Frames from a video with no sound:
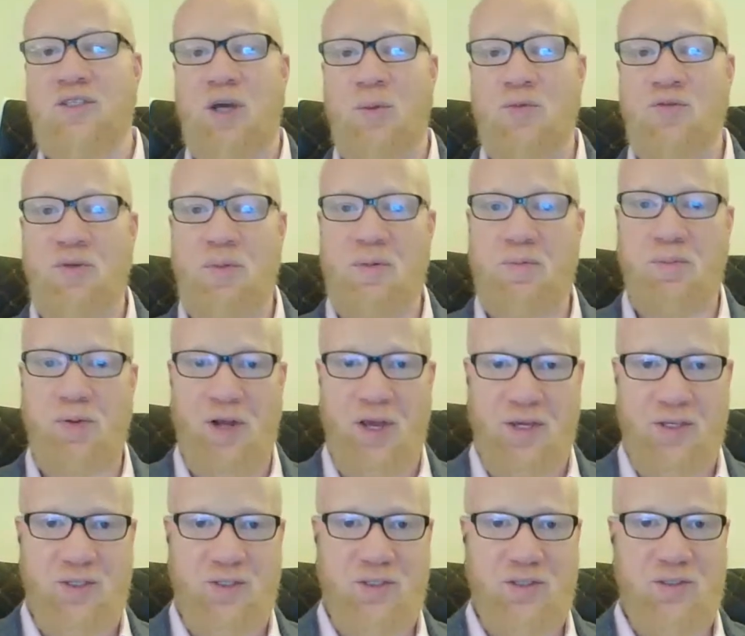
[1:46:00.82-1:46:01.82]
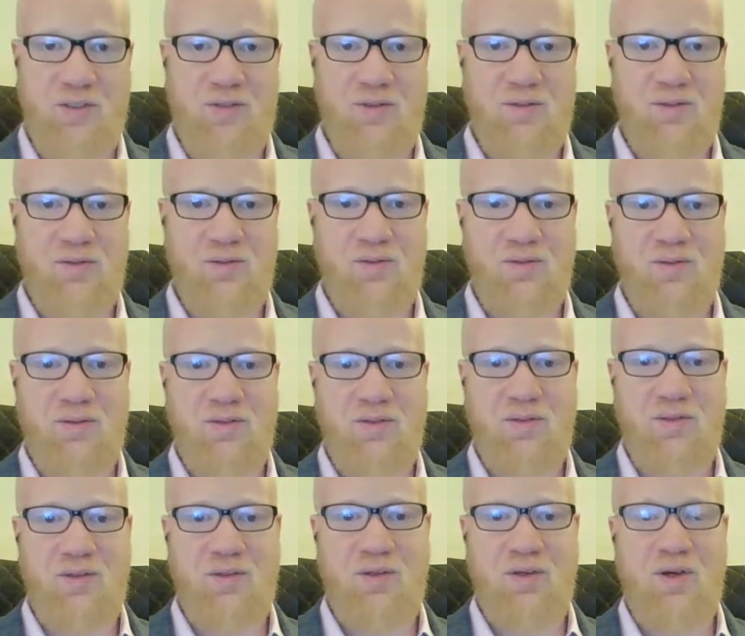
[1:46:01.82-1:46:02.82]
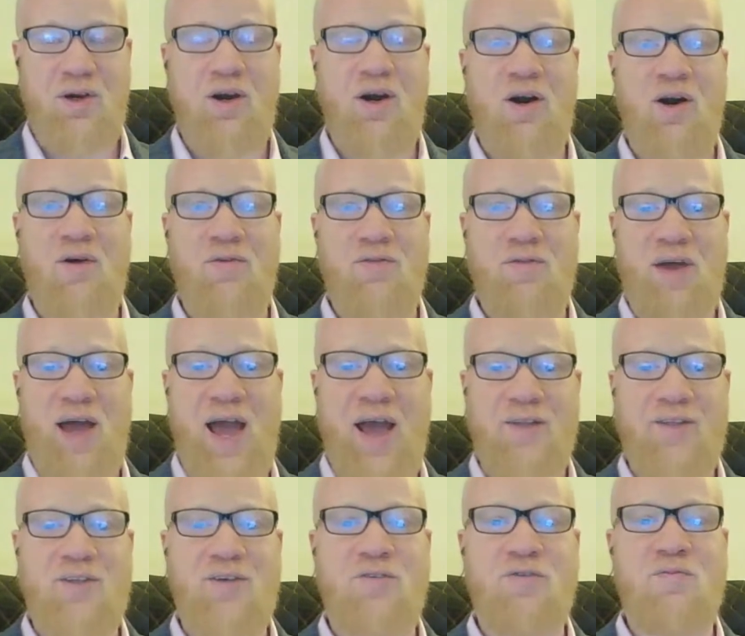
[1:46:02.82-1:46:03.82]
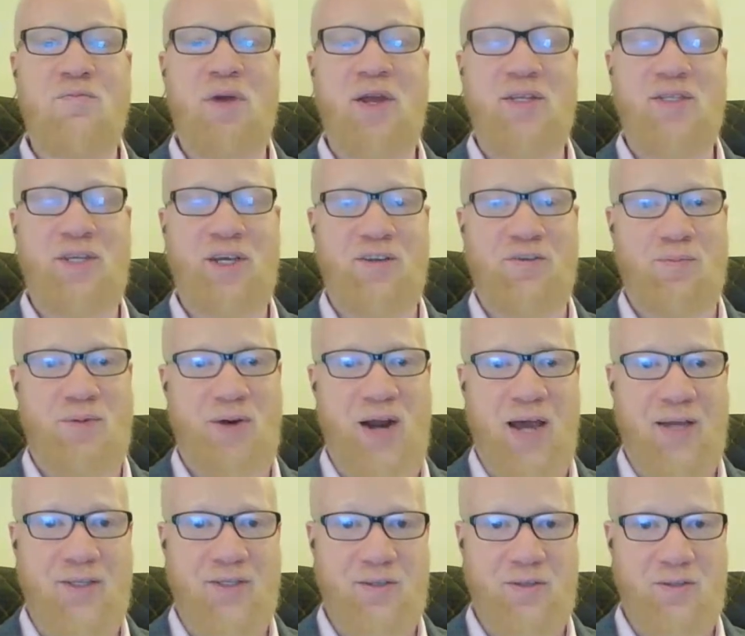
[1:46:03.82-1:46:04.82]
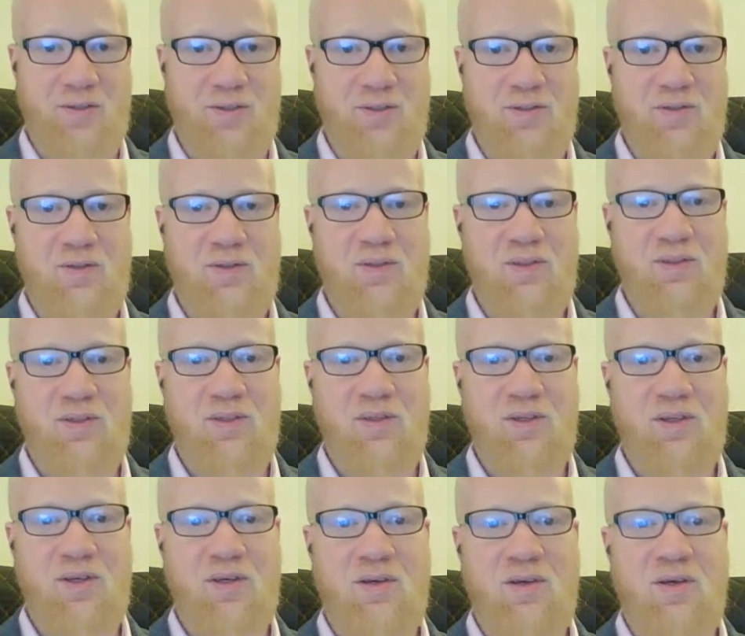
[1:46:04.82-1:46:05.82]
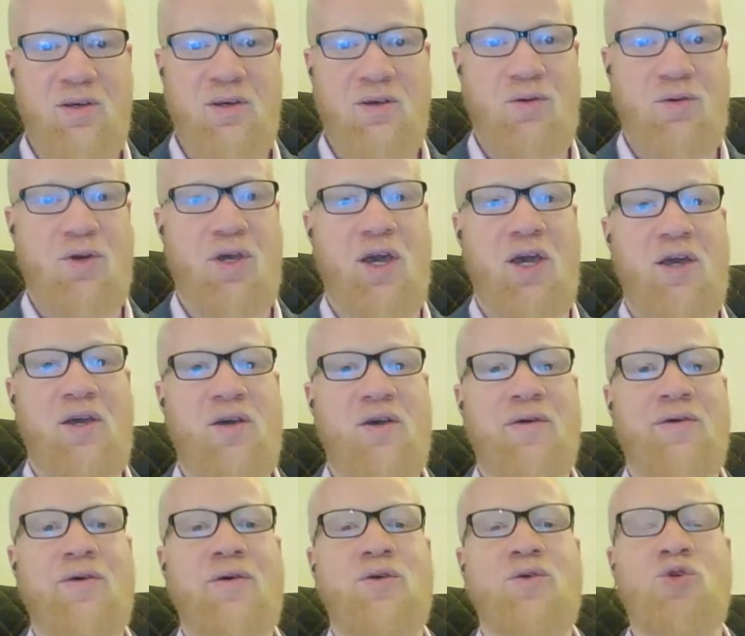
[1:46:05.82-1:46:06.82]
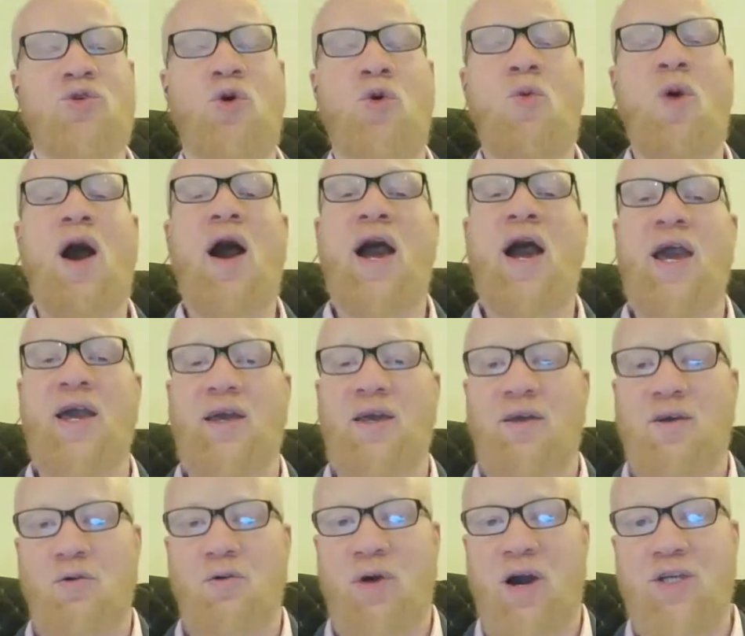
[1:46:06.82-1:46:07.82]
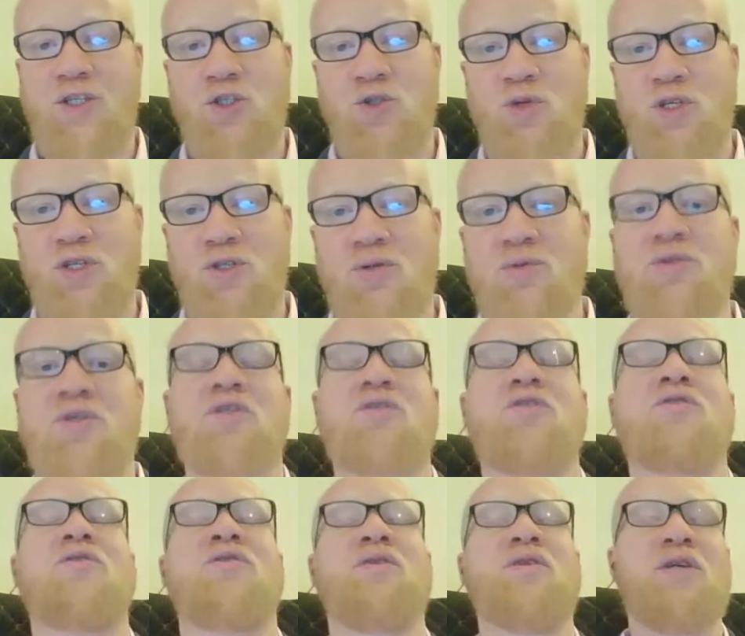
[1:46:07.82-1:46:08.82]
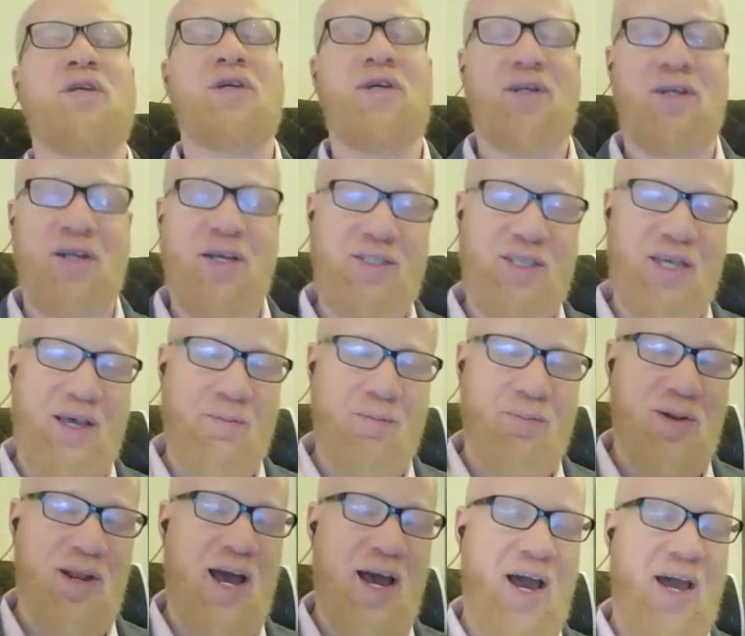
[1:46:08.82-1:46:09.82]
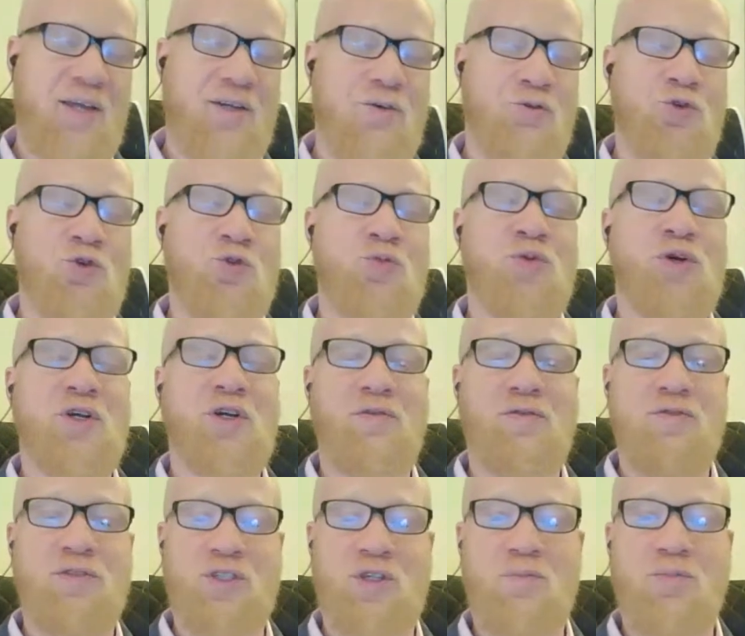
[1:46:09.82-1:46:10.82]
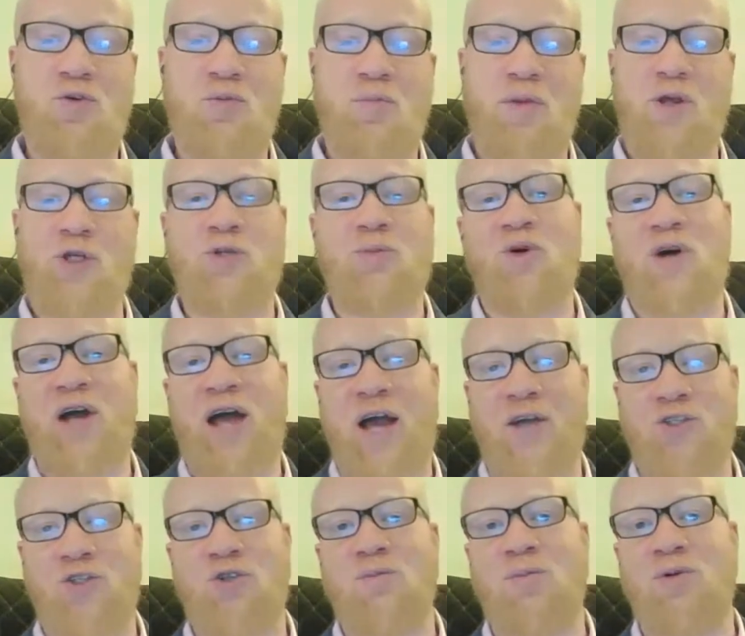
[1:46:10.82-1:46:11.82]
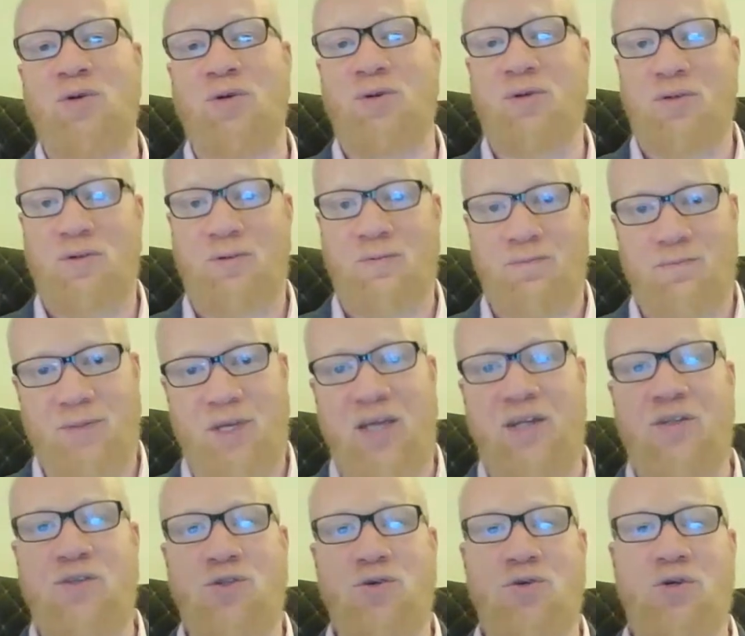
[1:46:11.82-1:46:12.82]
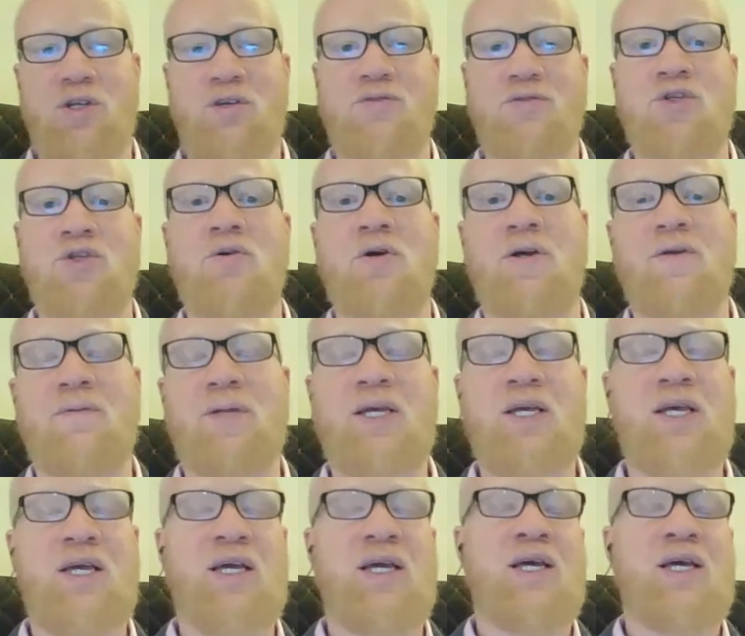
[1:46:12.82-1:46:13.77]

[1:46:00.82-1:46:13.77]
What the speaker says: It's coming from a place of active meditative practice. Okay? So why? Why should we do this? Let's apply the rubric of simple, measurable, actionable, and intuitive to it.